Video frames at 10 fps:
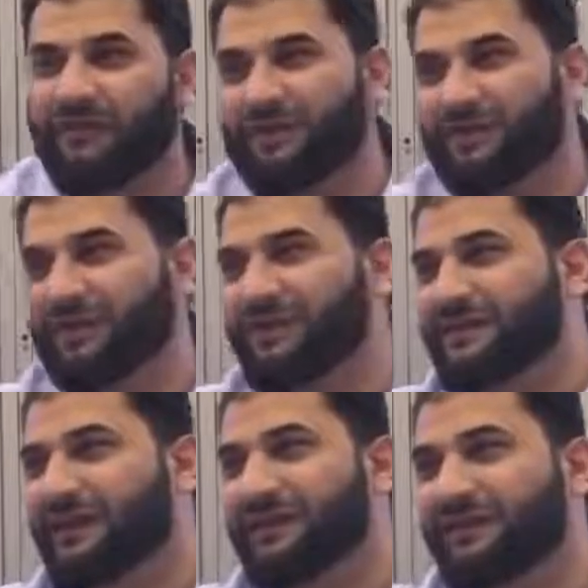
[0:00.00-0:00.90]
or not. And
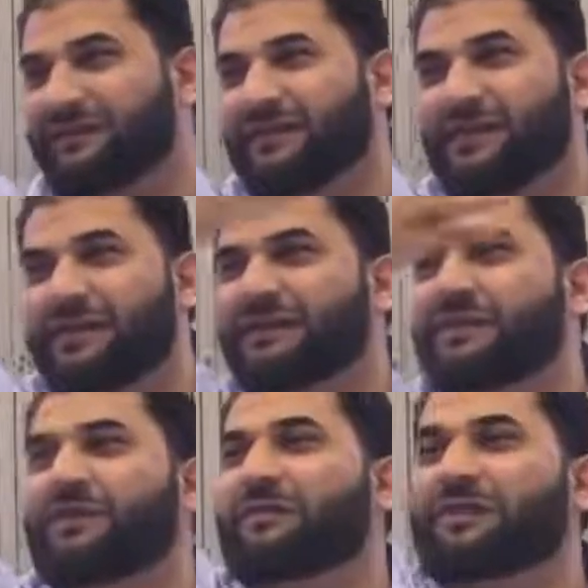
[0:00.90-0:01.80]
he's telling us
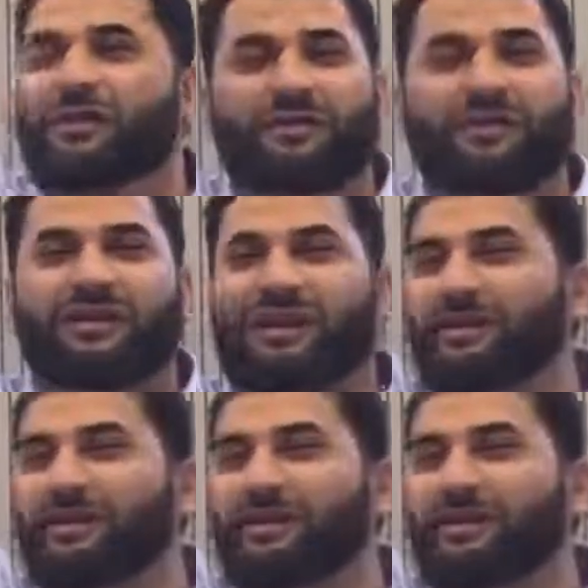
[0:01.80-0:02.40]
that we will conquer